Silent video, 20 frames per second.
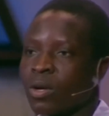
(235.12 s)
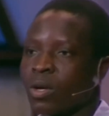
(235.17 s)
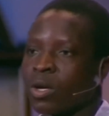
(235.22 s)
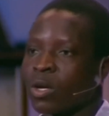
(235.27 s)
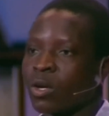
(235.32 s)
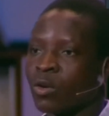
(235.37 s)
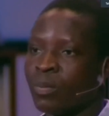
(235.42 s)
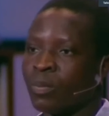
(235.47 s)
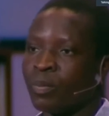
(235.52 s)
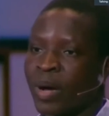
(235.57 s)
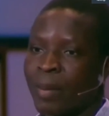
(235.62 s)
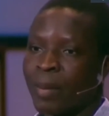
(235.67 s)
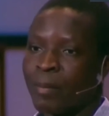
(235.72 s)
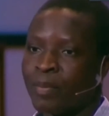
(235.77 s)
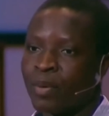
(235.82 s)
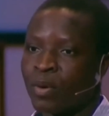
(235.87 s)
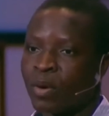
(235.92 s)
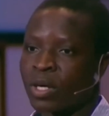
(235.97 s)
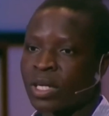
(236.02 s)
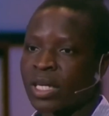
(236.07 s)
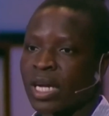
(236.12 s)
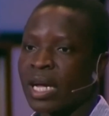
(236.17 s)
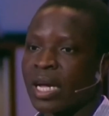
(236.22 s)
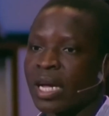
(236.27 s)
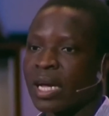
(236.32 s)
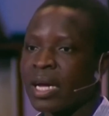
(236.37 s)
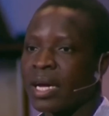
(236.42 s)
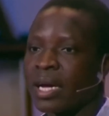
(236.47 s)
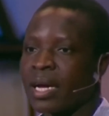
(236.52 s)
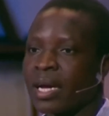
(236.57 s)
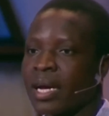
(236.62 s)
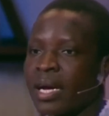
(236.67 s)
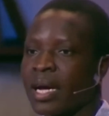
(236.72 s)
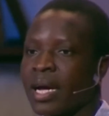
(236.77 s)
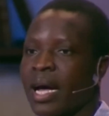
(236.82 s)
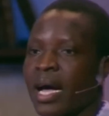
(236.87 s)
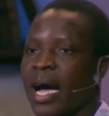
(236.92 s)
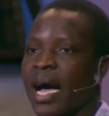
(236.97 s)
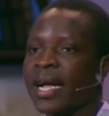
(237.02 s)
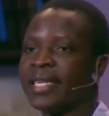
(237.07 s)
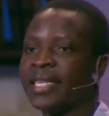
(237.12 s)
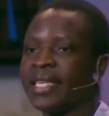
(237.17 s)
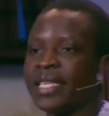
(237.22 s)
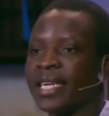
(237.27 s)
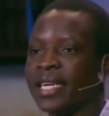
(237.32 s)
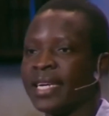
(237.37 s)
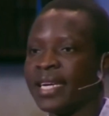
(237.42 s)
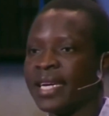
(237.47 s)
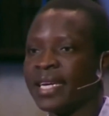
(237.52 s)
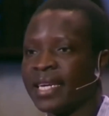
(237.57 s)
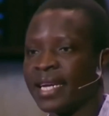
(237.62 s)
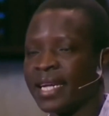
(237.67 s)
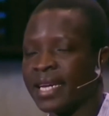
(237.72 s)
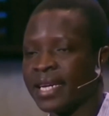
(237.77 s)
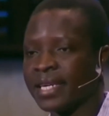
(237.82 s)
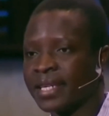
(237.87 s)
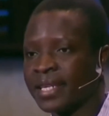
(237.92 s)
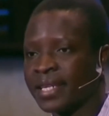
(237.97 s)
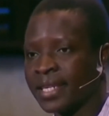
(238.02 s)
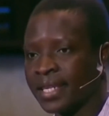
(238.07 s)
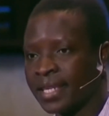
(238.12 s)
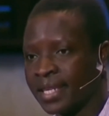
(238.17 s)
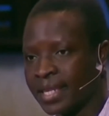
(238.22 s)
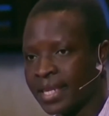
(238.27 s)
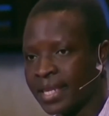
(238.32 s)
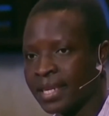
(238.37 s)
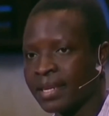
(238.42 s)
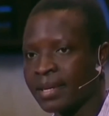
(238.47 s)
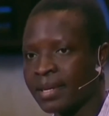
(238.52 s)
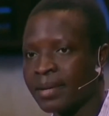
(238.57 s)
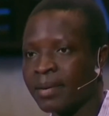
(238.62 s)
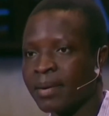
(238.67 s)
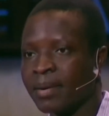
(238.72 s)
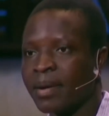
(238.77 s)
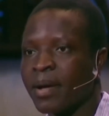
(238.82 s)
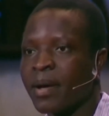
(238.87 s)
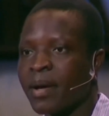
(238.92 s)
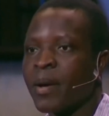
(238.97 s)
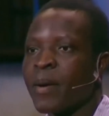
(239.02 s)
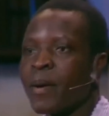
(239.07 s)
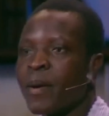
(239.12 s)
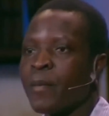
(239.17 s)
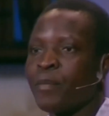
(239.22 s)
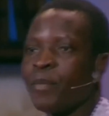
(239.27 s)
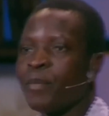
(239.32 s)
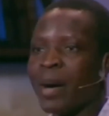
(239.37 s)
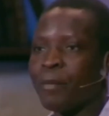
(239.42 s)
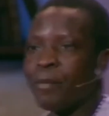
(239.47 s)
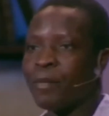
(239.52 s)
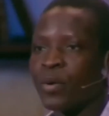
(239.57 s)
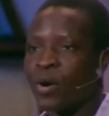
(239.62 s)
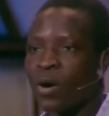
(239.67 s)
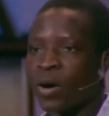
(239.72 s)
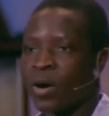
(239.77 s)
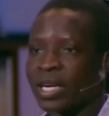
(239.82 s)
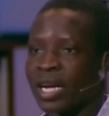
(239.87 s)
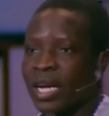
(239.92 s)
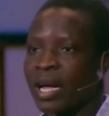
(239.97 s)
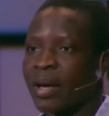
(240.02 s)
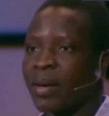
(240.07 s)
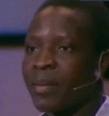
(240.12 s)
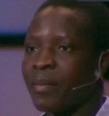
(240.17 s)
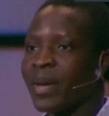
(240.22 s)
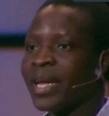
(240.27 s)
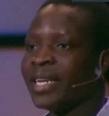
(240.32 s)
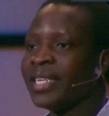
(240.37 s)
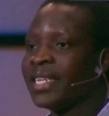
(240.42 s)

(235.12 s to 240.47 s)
could pump water and generate electricity. Pump water meant